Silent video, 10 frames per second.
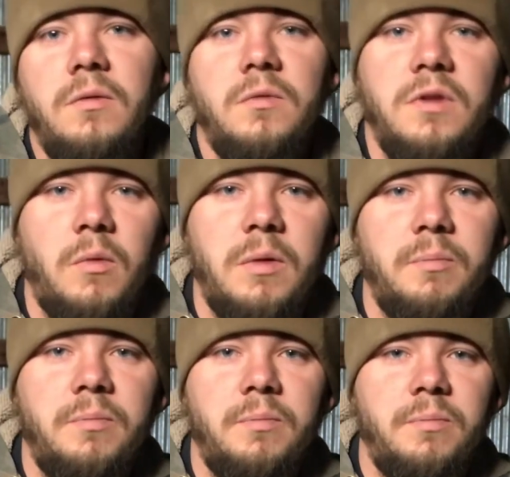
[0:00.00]
Now we
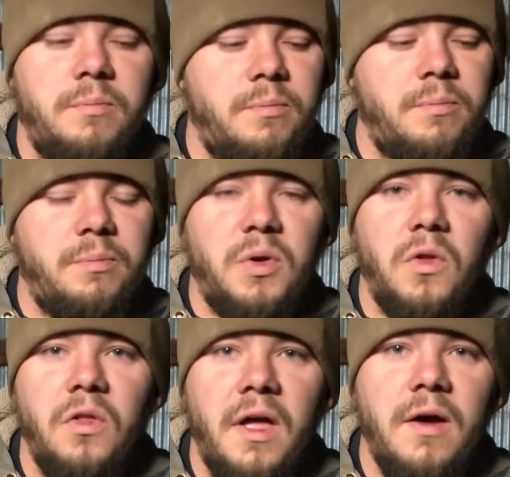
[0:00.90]

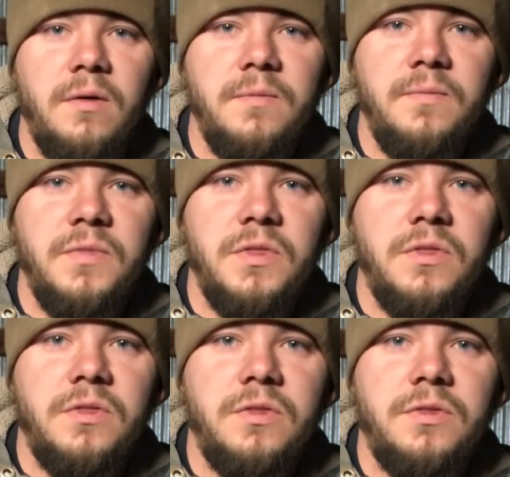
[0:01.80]
pull out
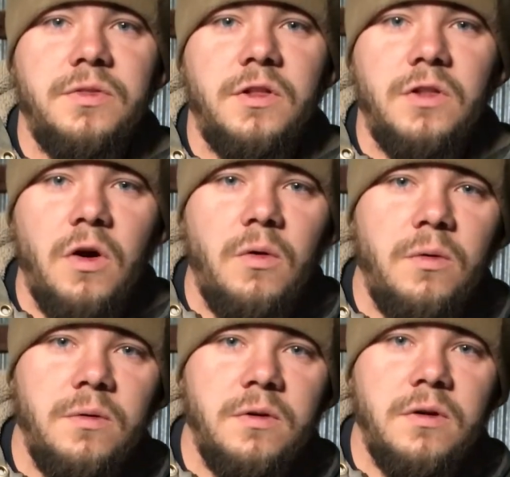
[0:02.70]
the low
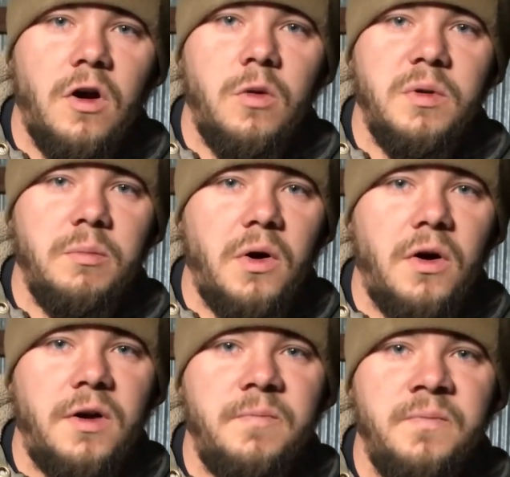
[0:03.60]
carbon
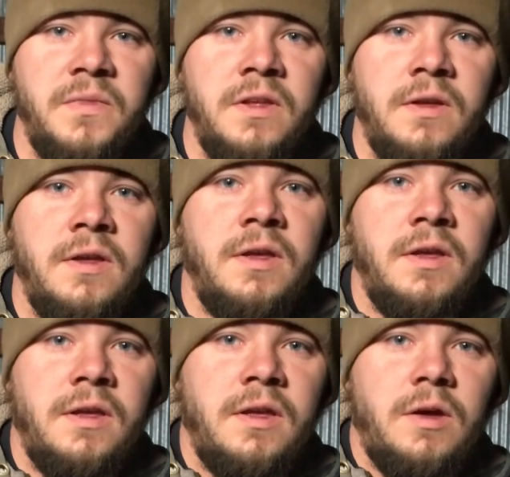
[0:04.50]
bar
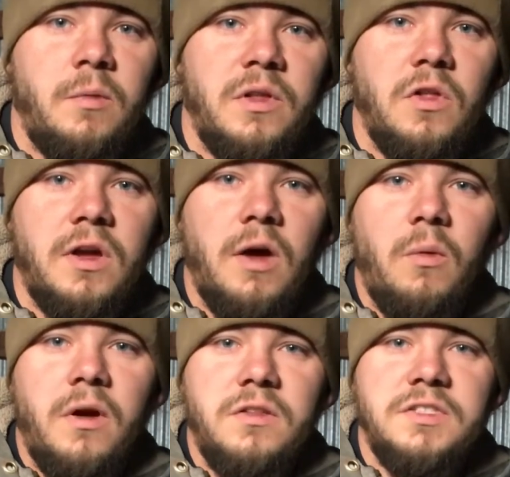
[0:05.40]
and we look at
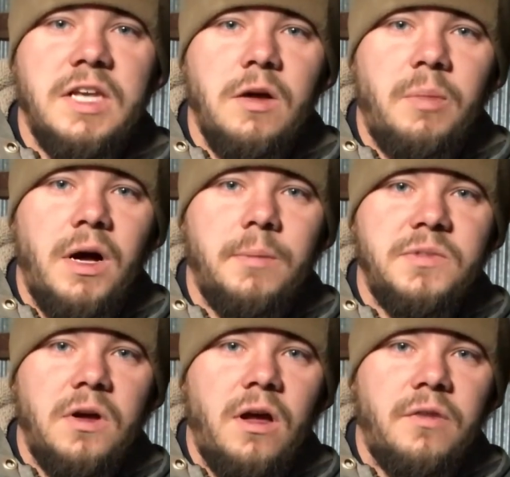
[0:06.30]
where the scale popped
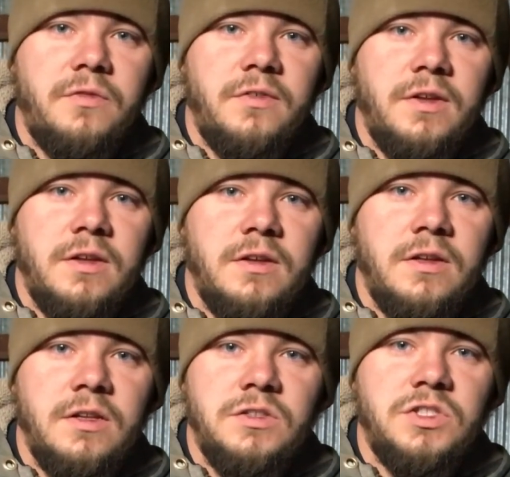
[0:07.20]
off,
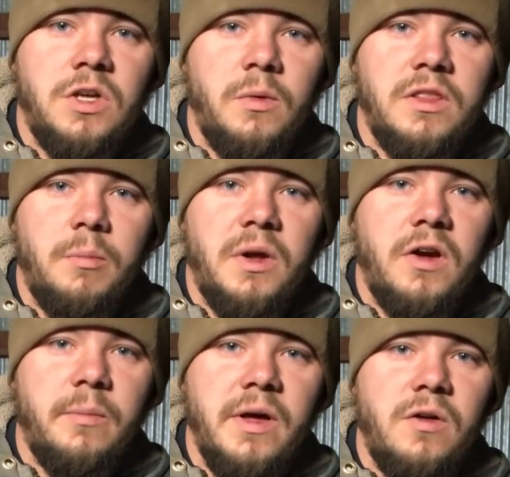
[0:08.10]
and it's showing the bare
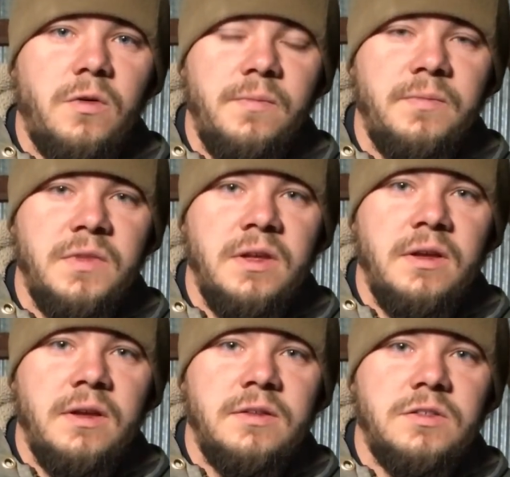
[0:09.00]
metal.
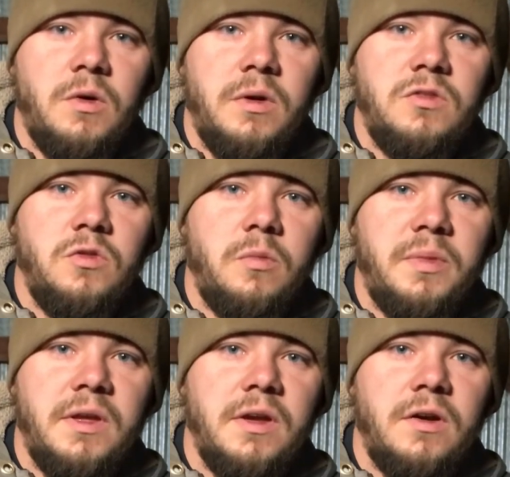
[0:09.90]
It's going to
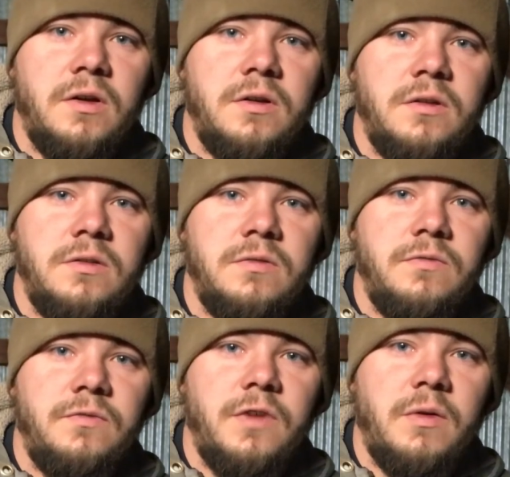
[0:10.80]
appear
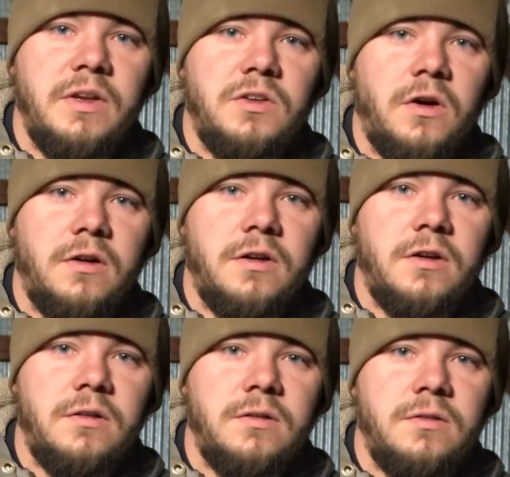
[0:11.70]
very dark,
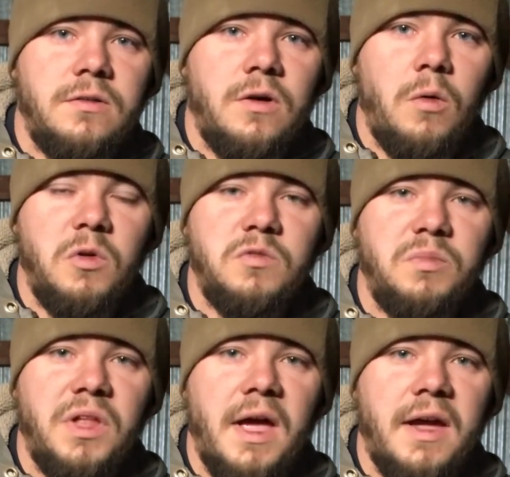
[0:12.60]
almost
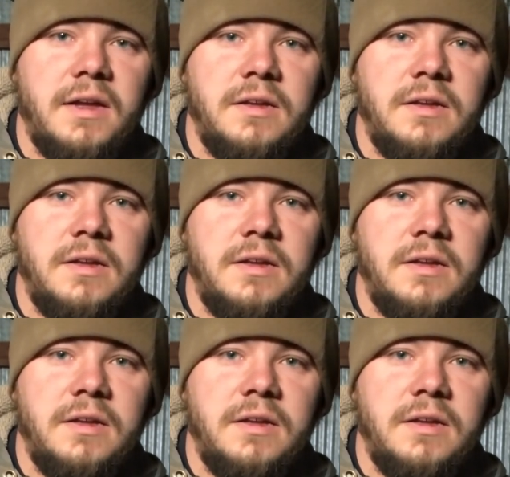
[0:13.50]
black.